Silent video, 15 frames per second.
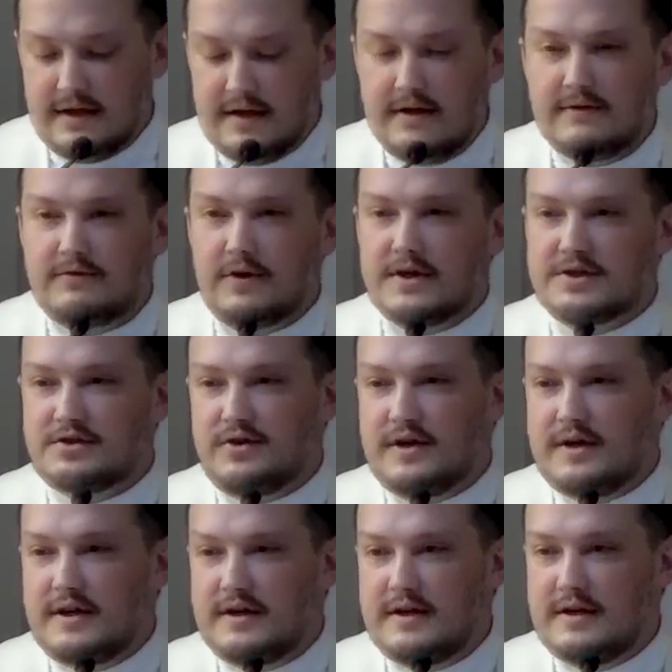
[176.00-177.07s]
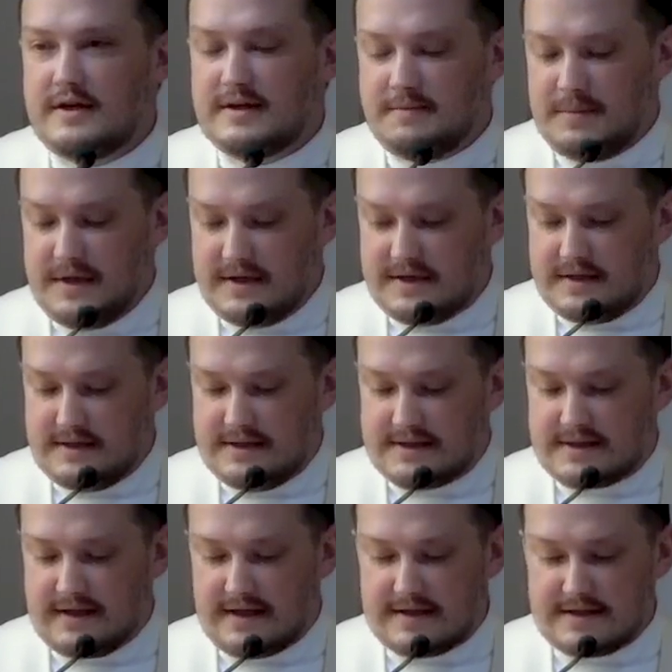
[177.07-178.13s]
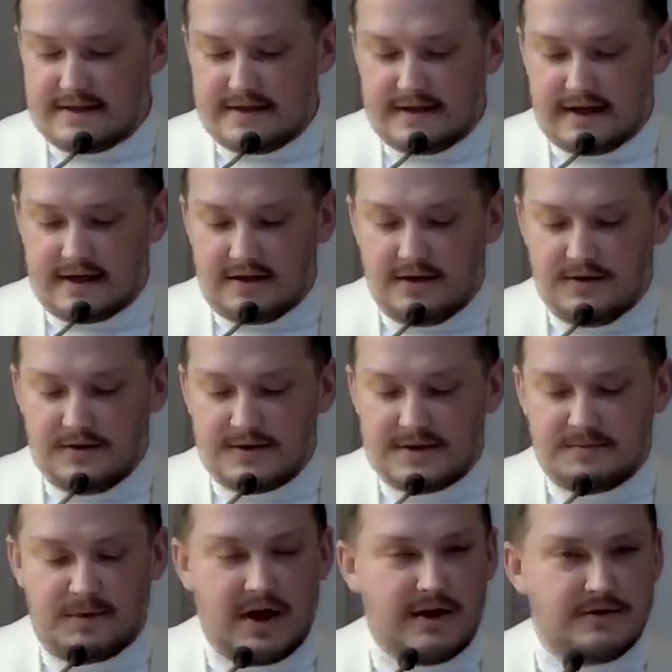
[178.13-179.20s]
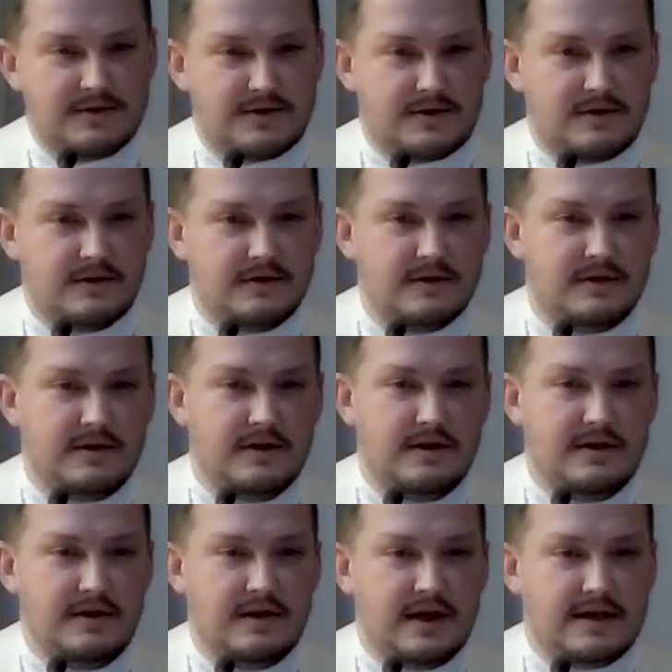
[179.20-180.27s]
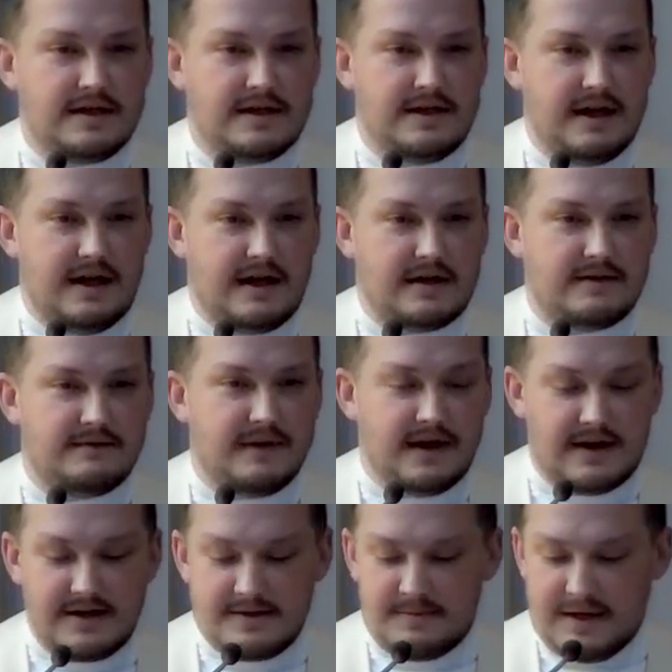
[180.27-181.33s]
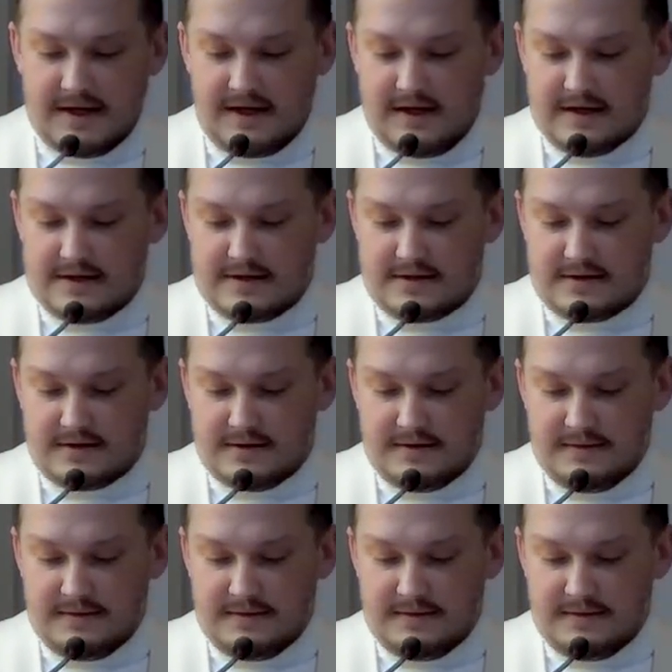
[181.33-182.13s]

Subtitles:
Frustrated and a bit disgusted, I closed the browser. I did not find my answer.